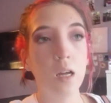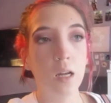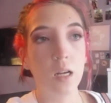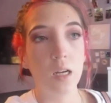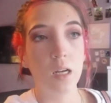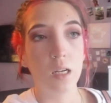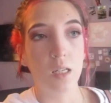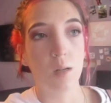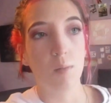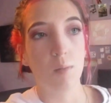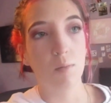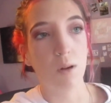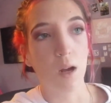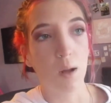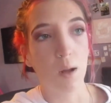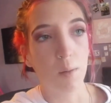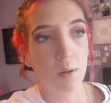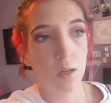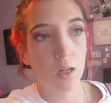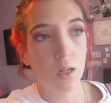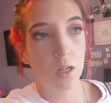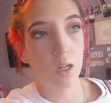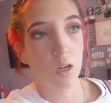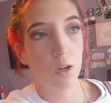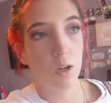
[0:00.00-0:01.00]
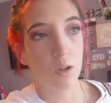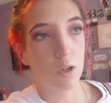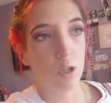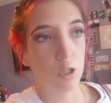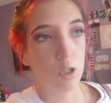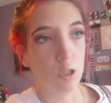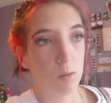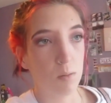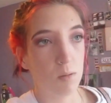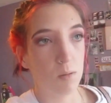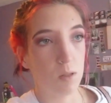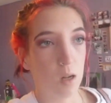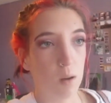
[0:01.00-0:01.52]
So I'm probably gonna go
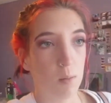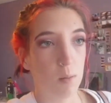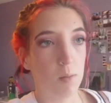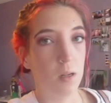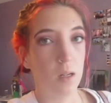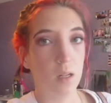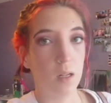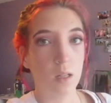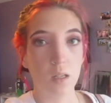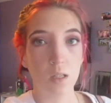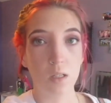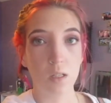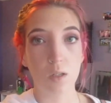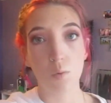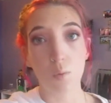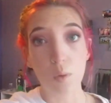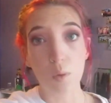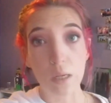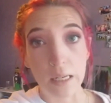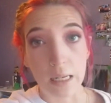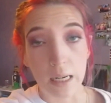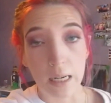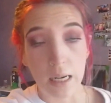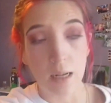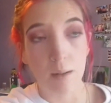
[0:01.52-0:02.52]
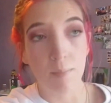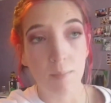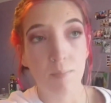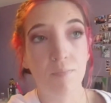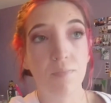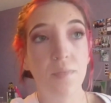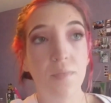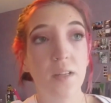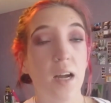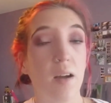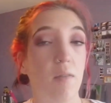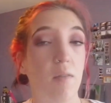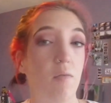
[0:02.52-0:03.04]
Christmas shopping this weekend
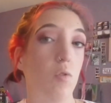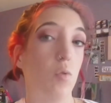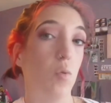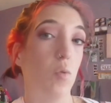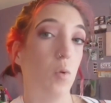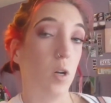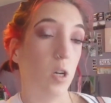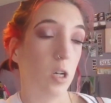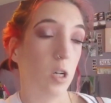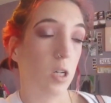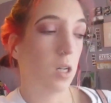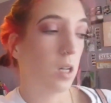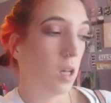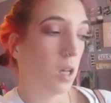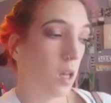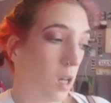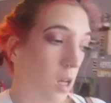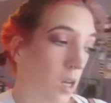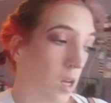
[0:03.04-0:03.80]
after work.